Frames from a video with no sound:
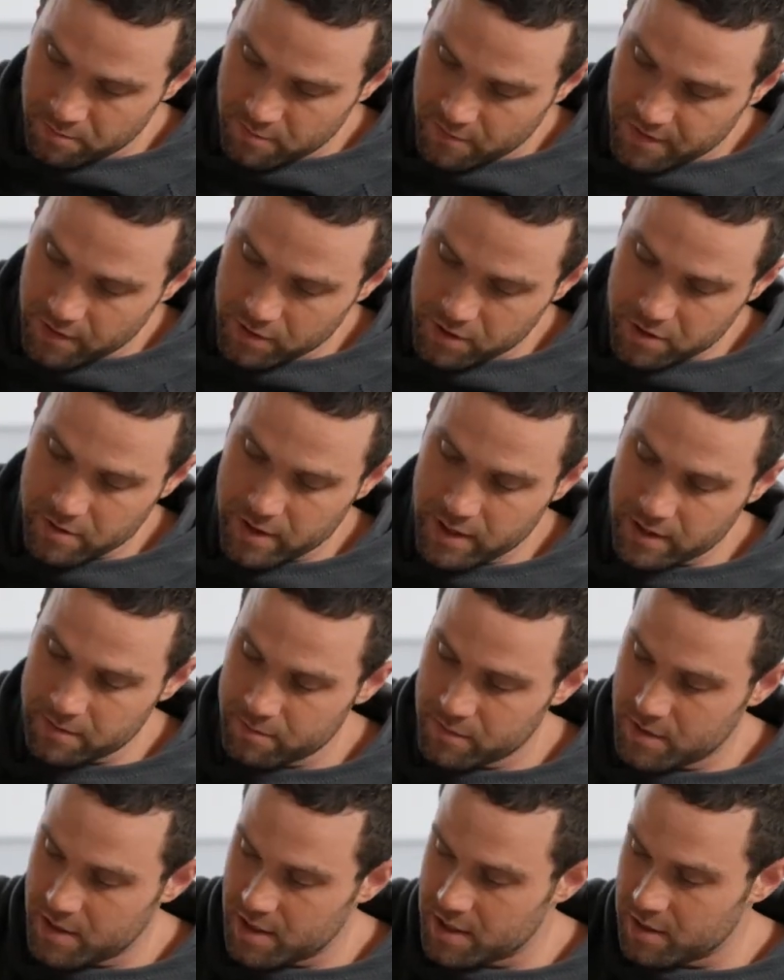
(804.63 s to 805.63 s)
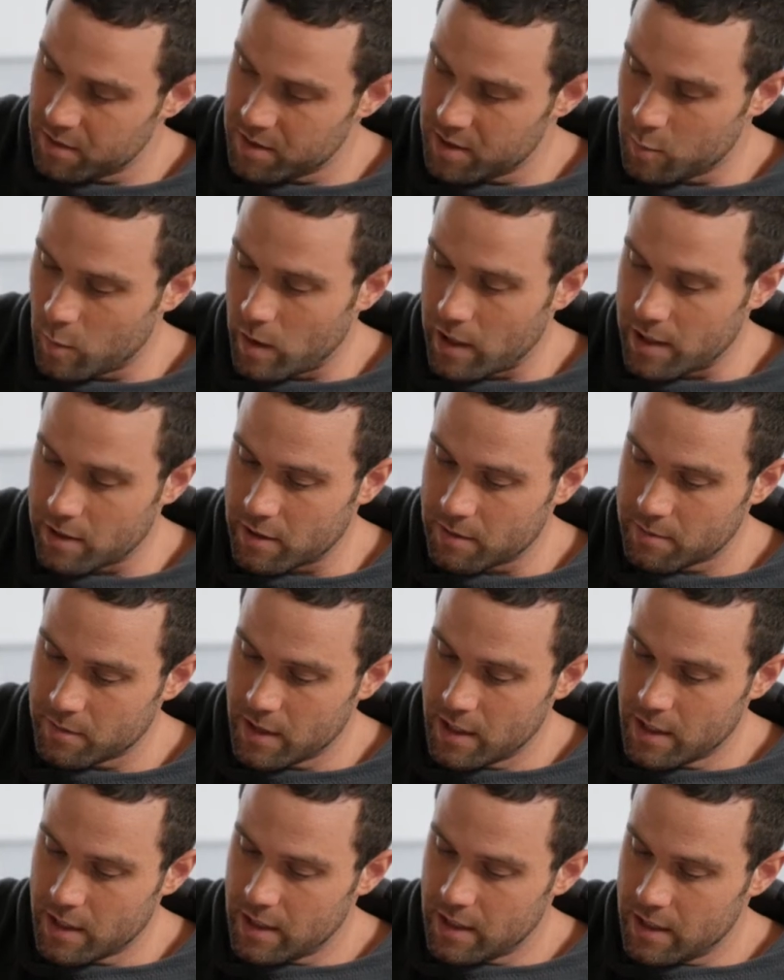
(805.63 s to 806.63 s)
filtering the salty water
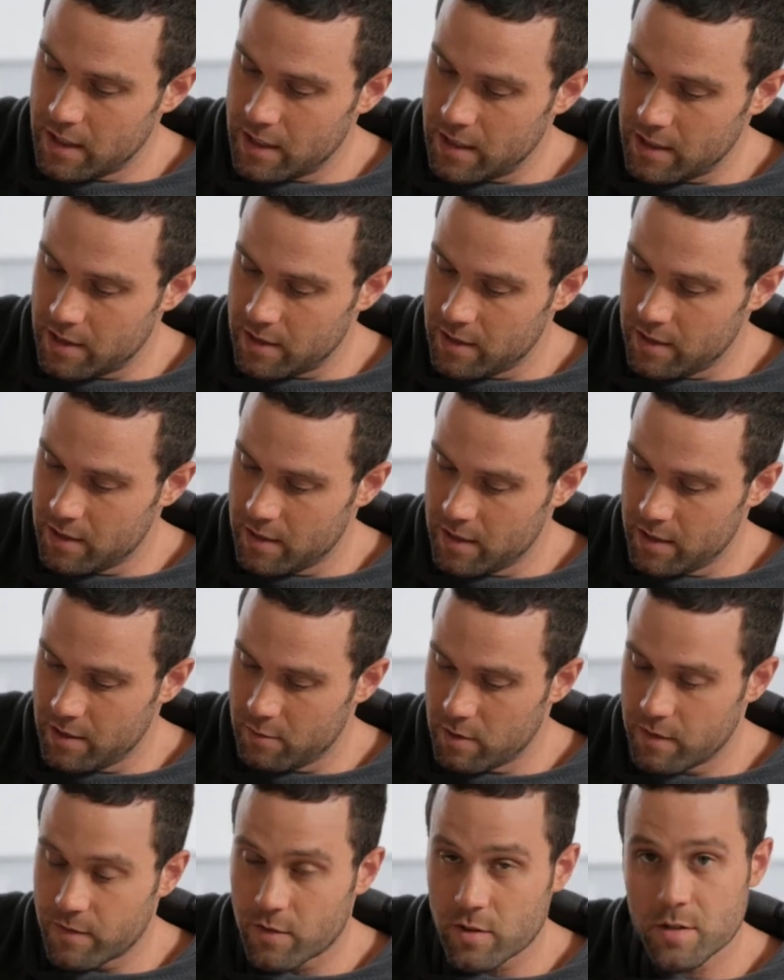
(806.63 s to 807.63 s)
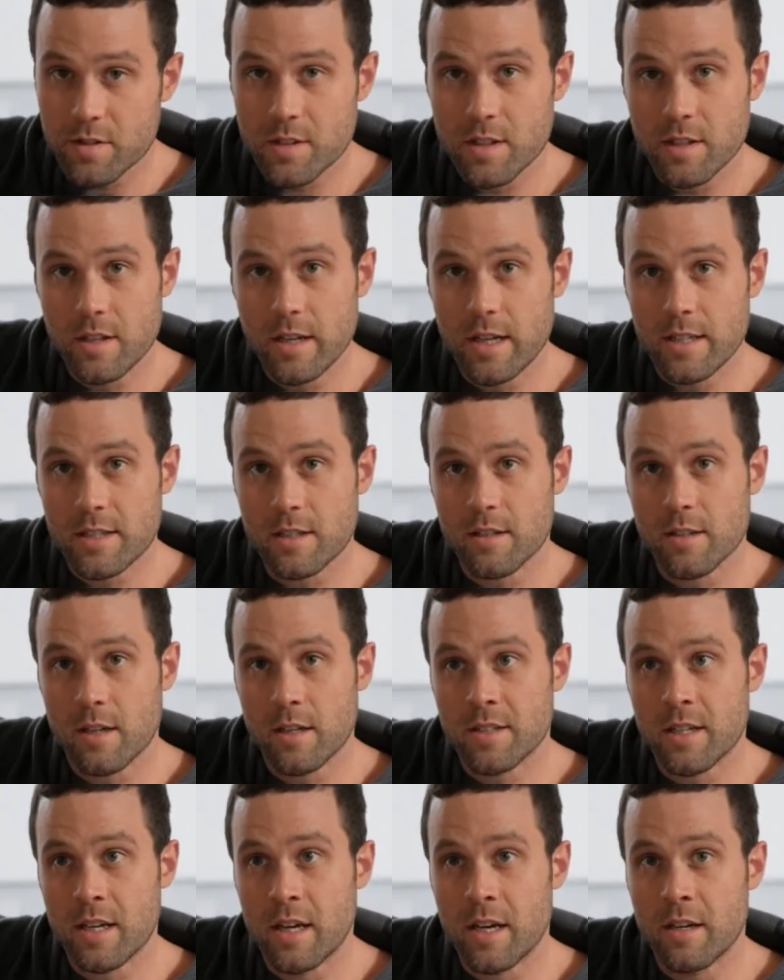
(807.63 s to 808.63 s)
in the rivers in the
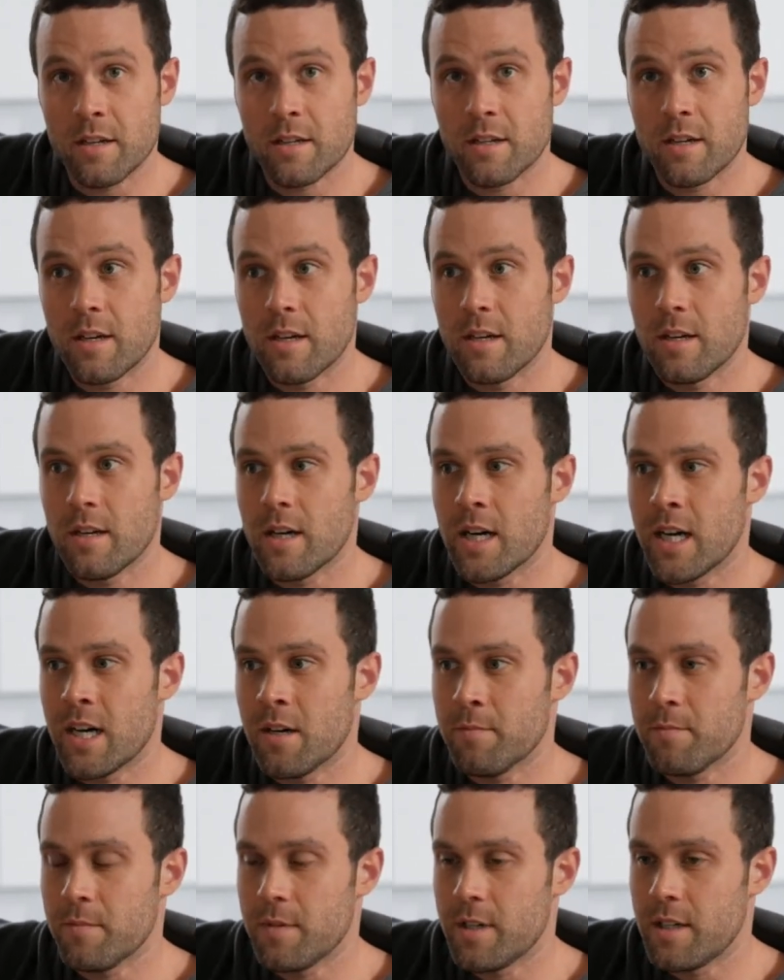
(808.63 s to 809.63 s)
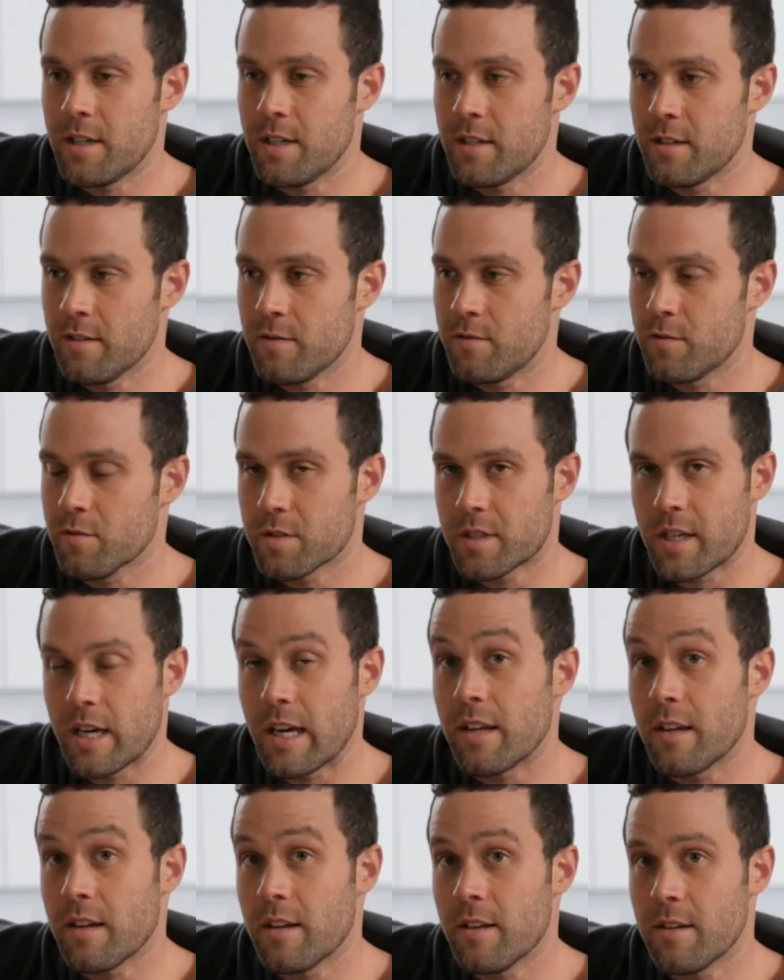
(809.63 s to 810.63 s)
Escalante, and in Fool's
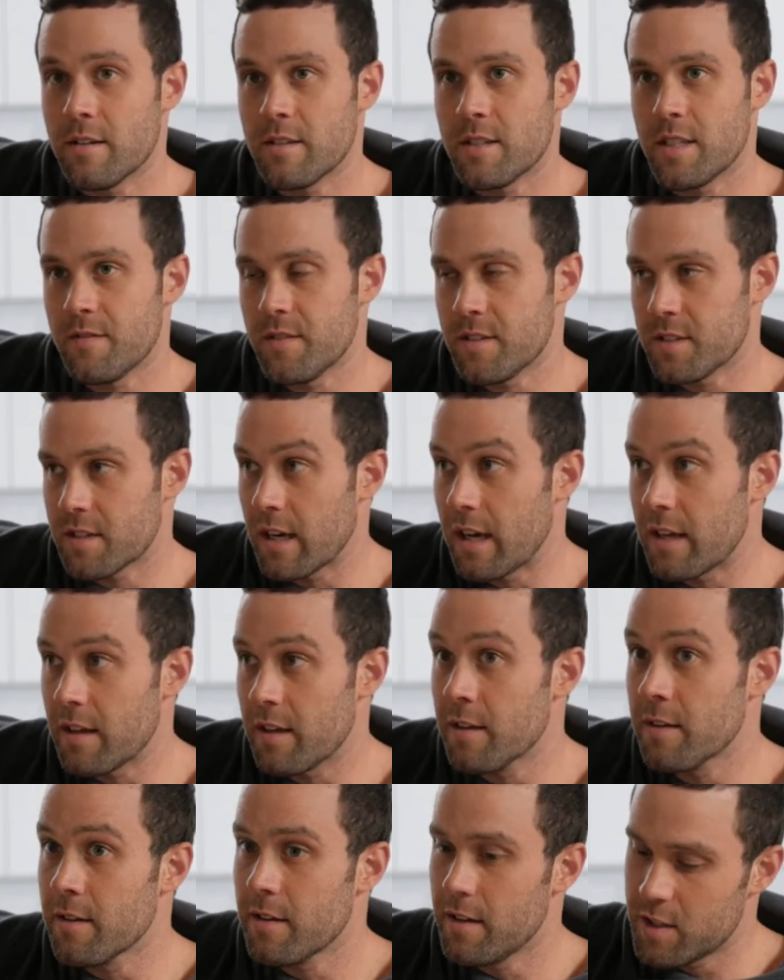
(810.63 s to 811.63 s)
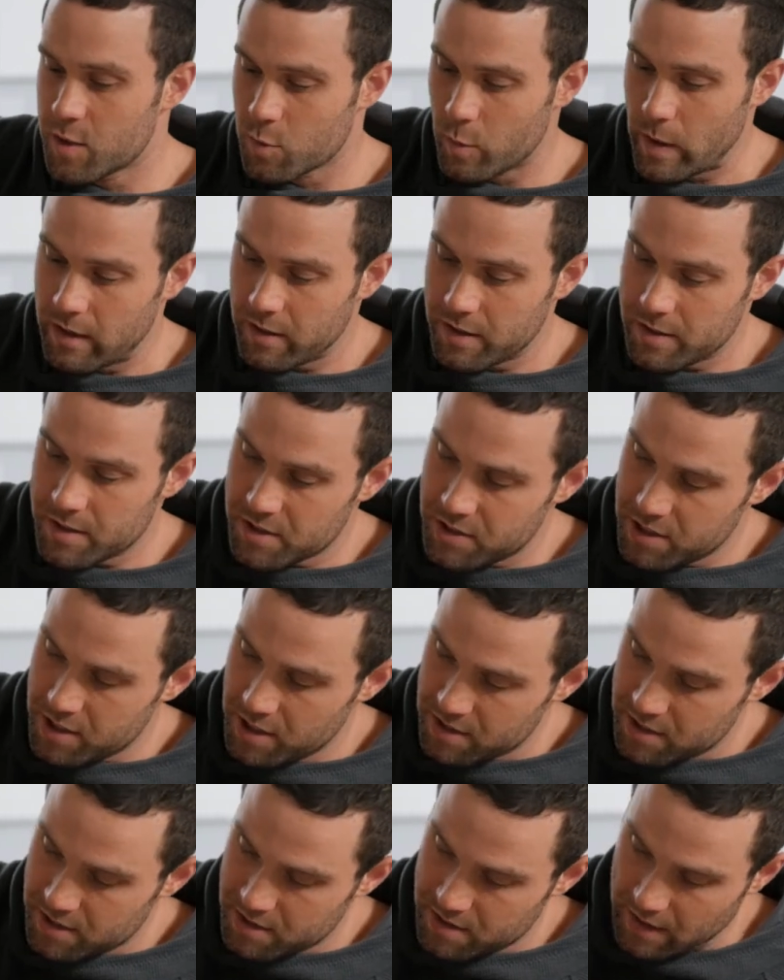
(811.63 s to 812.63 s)
Canyon and Stevens Canyon, as well as
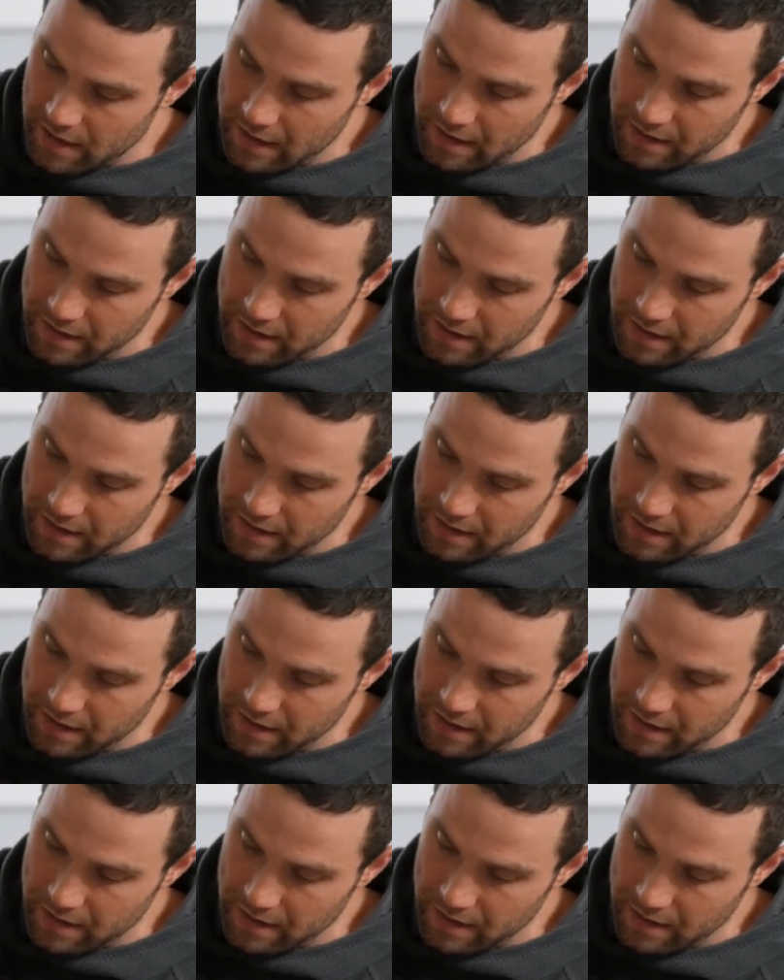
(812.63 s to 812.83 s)
just